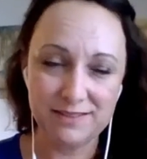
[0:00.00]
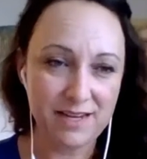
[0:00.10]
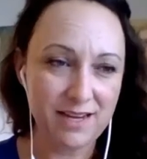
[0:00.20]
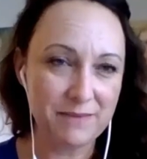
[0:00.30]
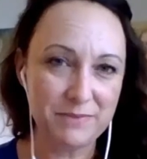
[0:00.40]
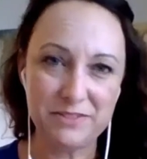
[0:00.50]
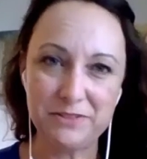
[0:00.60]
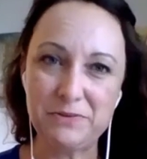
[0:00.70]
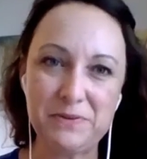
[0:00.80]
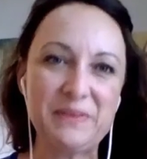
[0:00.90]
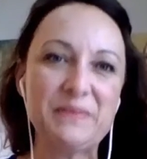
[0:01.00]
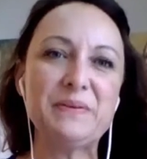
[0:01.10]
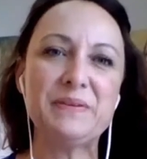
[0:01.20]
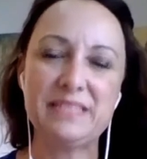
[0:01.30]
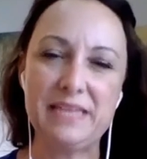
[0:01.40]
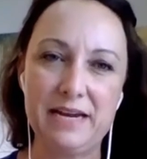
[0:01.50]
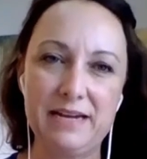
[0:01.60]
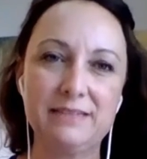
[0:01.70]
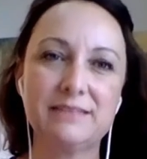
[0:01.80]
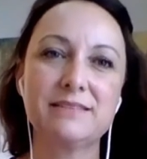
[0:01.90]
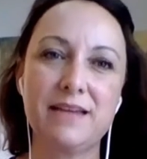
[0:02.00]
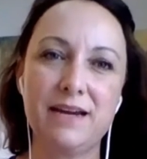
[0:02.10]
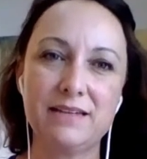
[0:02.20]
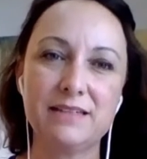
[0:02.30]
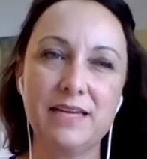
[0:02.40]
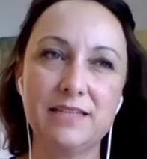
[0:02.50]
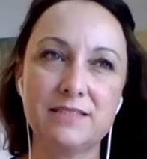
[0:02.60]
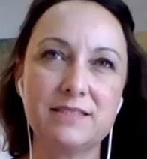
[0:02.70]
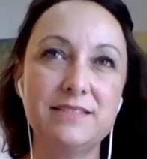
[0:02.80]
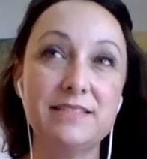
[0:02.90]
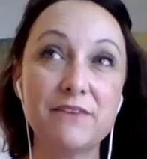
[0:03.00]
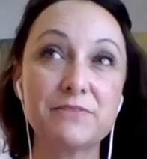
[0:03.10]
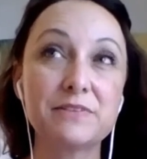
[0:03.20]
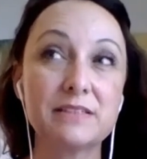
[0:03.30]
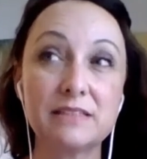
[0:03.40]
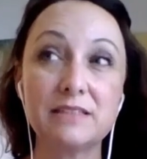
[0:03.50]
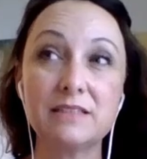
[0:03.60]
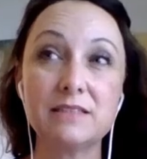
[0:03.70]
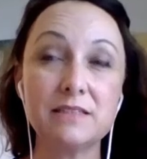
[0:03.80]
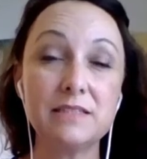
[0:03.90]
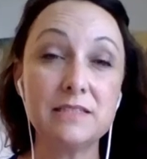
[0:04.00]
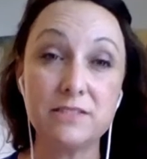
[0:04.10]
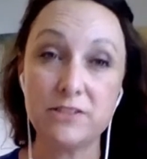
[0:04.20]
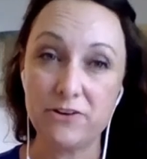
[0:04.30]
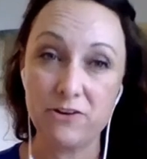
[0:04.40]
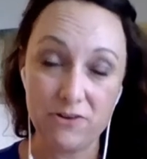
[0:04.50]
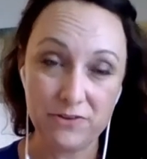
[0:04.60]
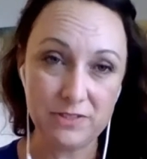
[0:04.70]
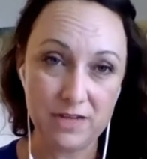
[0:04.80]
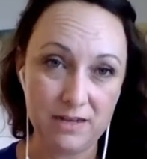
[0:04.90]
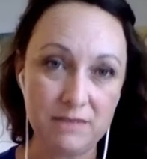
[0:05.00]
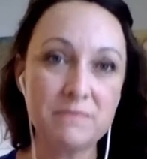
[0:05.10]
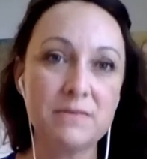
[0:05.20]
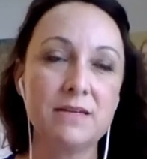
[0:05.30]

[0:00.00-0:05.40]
Yeah. I'm still going through it. Yeah. It's definitely easier all the time.